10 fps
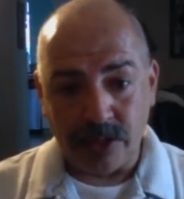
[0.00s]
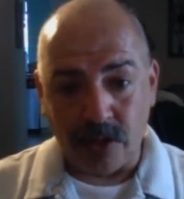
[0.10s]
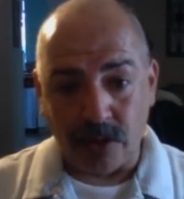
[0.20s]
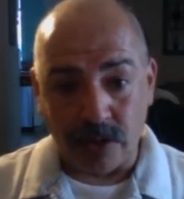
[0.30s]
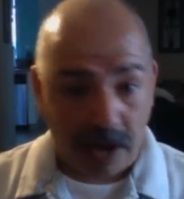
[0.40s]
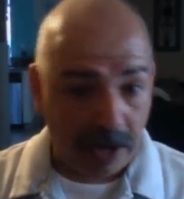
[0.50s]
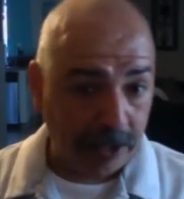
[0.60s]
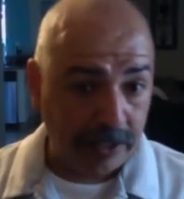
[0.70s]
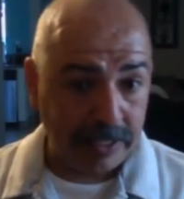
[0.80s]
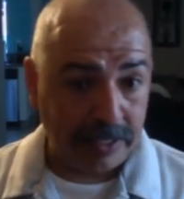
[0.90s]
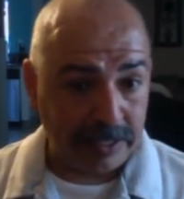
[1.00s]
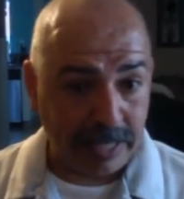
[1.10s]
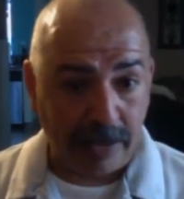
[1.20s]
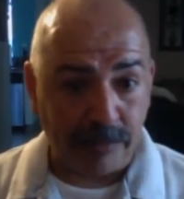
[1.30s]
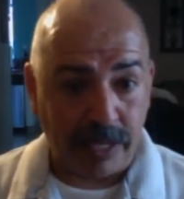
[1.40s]
So Connor did the
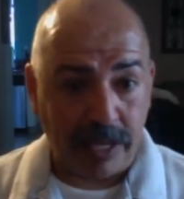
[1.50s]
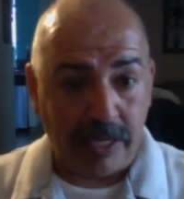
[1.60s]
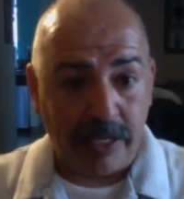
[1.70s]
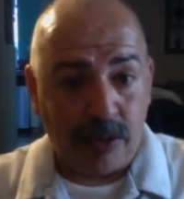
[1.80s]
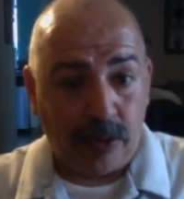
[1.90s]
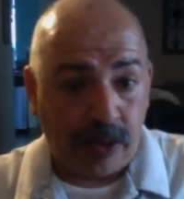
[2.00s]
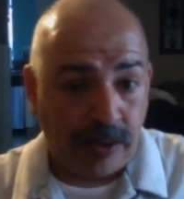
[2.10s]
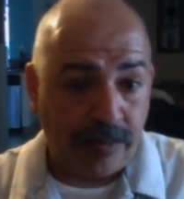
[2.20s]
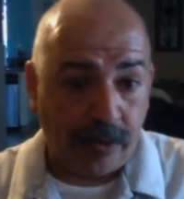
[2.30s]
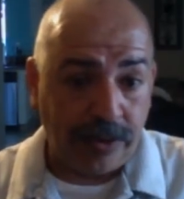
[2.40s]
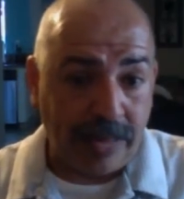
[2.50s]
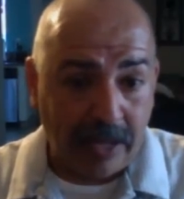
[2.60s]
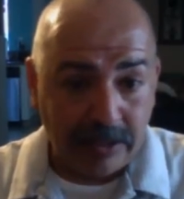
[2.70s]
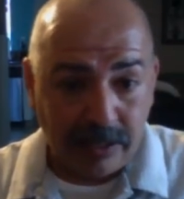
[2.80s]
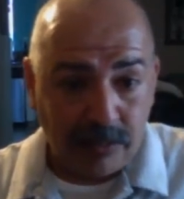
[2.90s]
same thing. He ordered
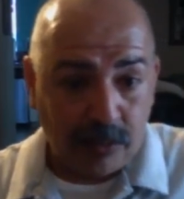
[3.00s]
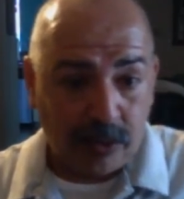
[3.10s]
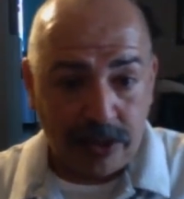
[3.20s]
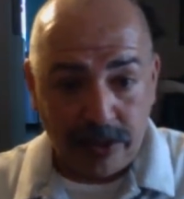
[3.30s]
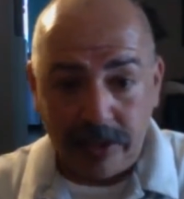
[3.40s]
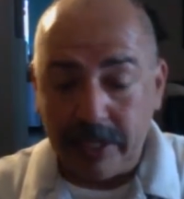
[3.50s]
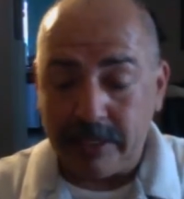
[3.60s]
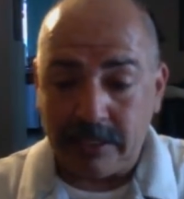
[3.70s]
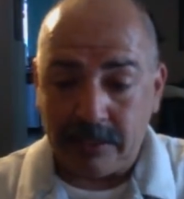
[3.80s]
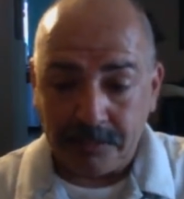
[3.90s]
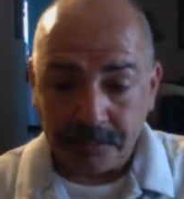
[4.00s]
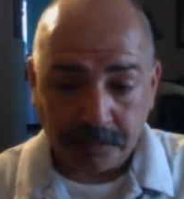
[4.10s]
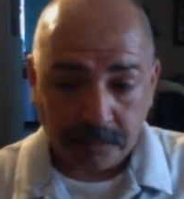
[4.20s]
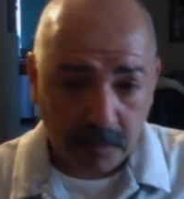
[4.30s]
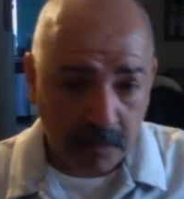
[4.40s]
4,000 more units
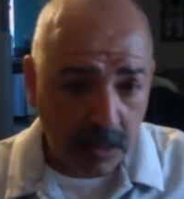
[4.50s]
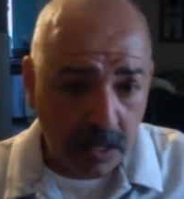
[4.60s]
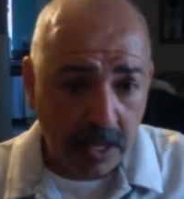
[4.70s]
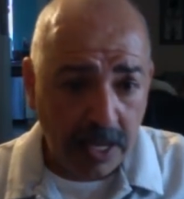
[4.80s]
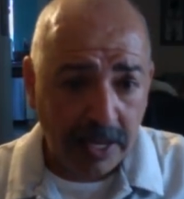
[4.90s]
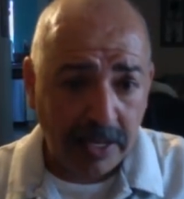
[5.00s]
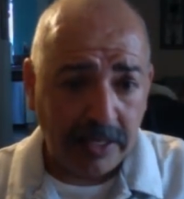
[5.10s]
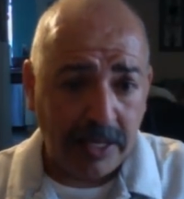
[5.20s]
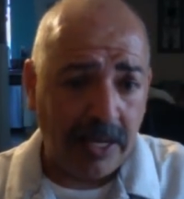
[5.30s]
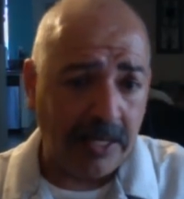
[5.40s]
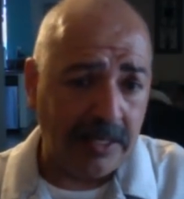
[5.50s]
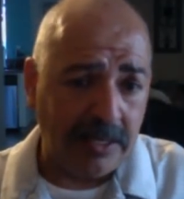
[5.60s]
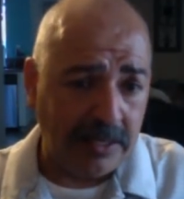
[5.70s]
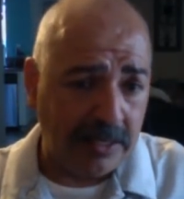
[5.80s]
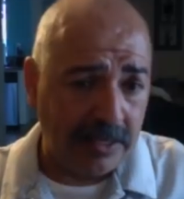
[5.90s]
and
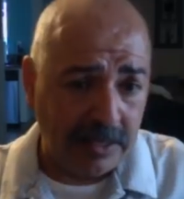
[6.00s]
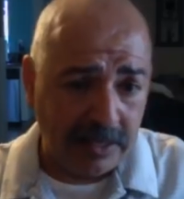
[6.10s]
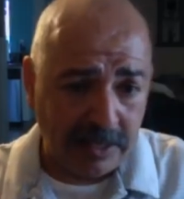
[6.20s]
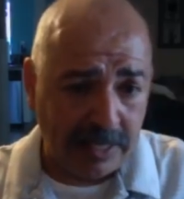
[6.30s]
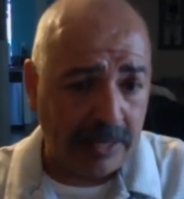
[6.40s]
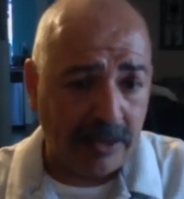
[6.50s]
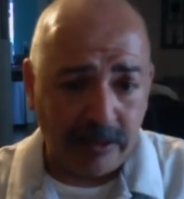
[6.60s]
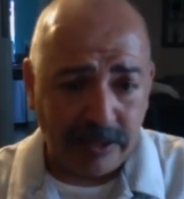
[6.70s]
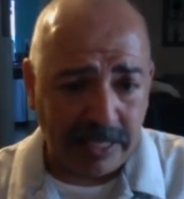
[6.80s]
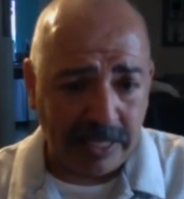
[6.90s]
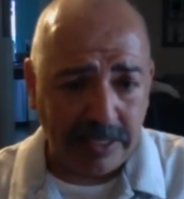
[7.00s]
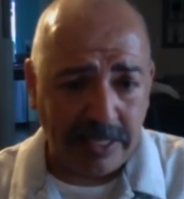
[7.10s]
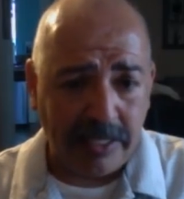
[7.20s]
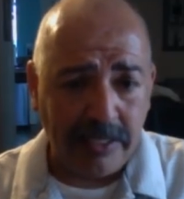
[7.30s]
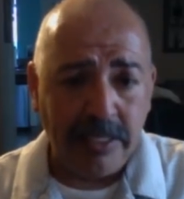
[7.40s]
get those sent
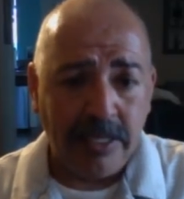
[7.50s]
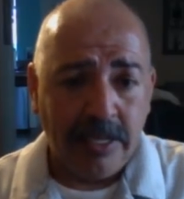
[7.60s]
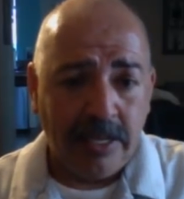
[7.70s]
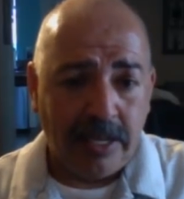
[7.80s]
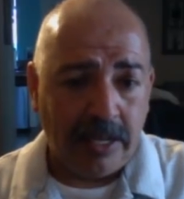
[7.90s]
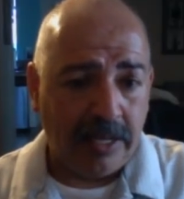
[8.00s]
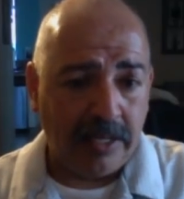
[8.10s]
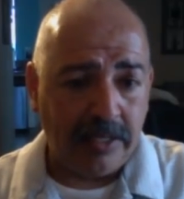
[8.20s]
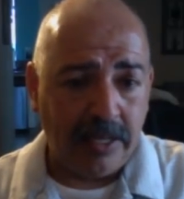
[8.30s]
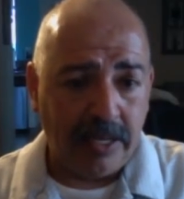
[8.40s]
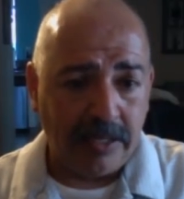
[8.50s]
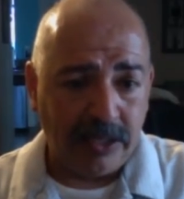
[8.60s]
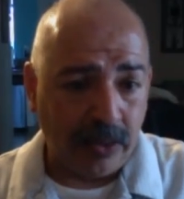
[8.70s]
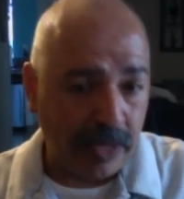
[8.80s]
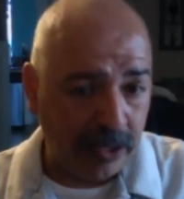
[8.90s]
in.
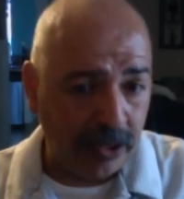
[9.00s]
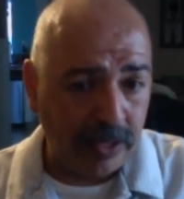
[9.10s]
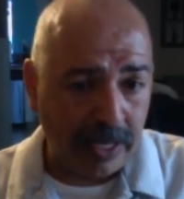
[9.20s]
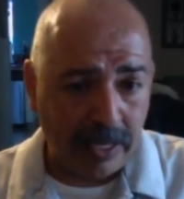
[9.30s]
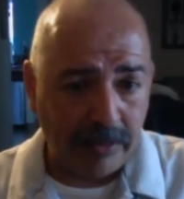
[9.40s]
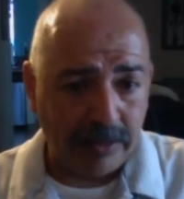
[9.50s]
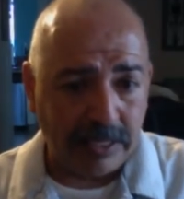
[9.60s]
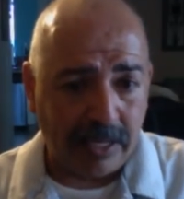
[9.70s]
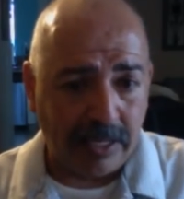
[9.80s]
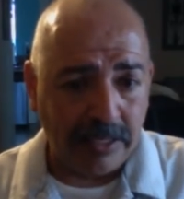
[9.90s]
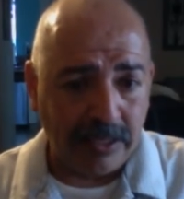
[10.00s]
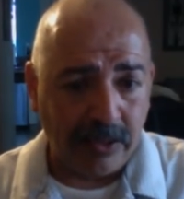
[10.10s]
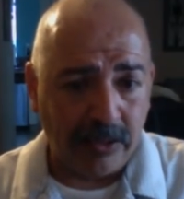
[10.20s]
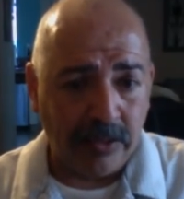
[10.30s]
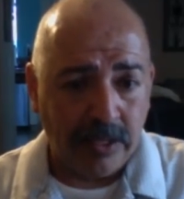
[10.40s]
And so he knew that he was selling.
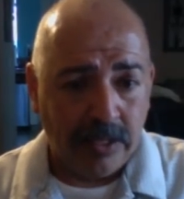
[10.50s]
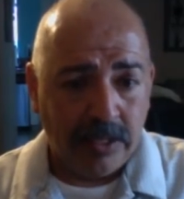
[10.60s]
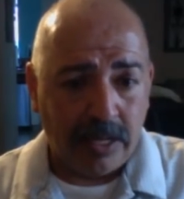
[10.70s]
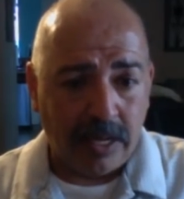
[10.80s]
So